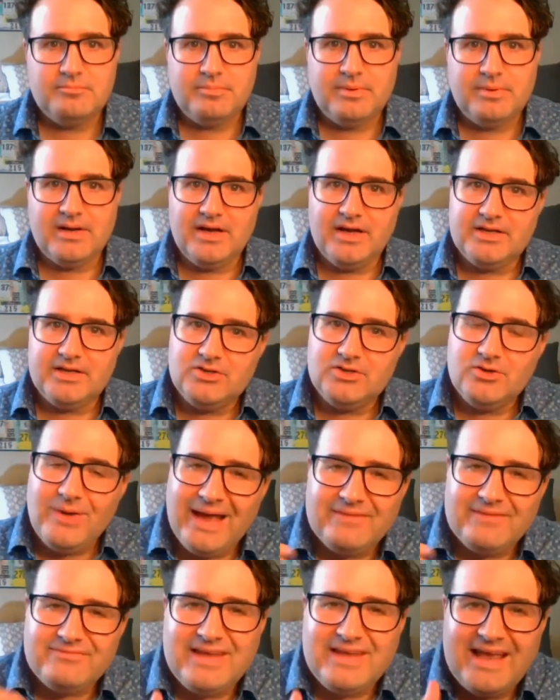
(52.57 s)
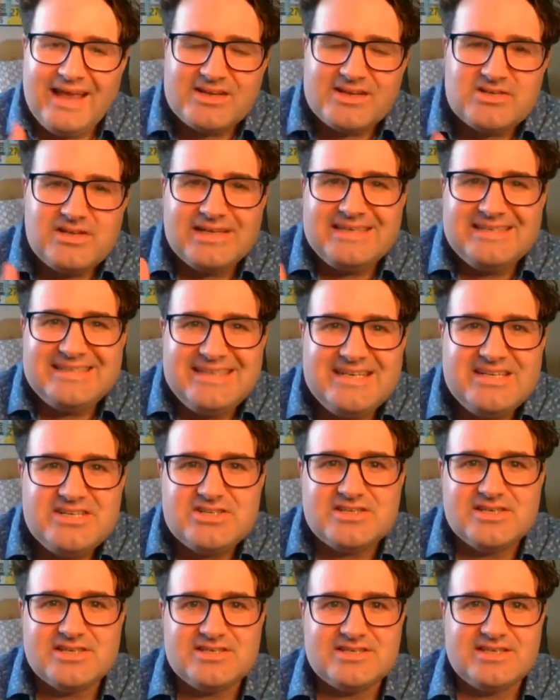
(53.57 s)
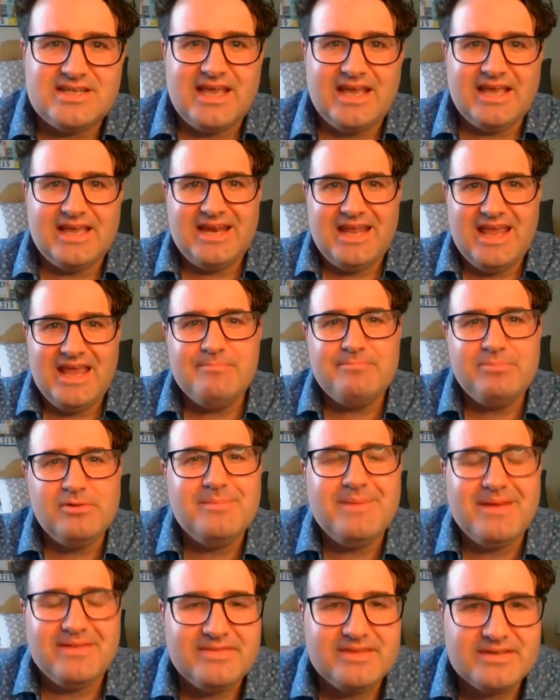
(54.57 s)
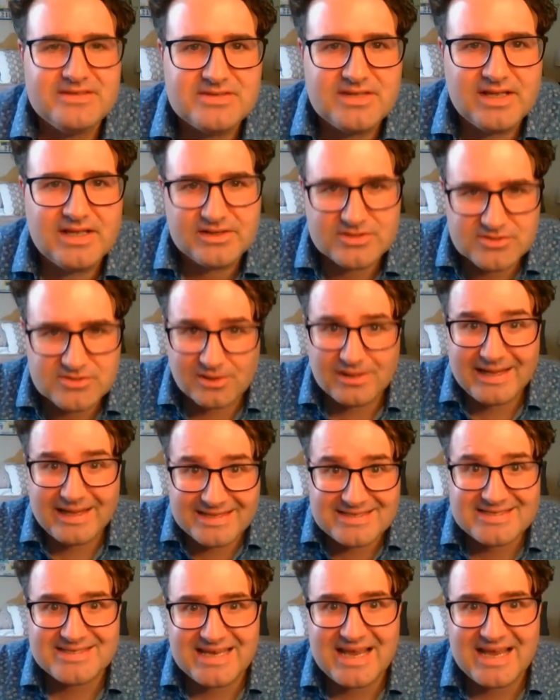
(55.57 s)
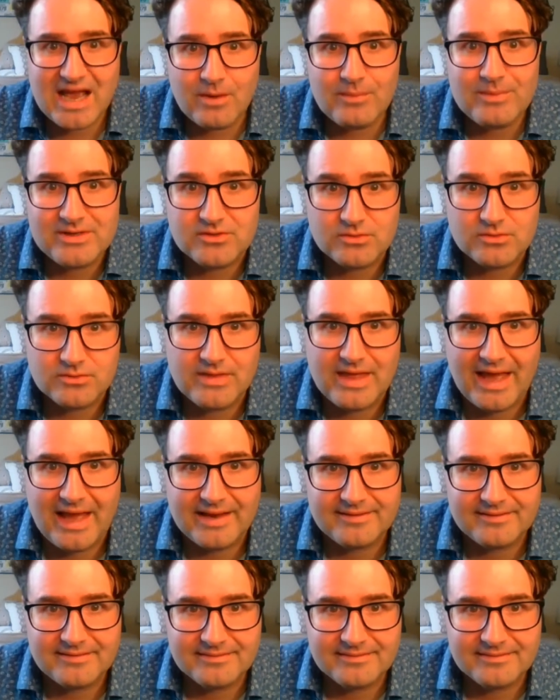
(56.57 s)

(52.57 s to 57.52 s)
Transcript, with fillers: but you have to actually teach this thing and implement this thing. So let's see how we do that.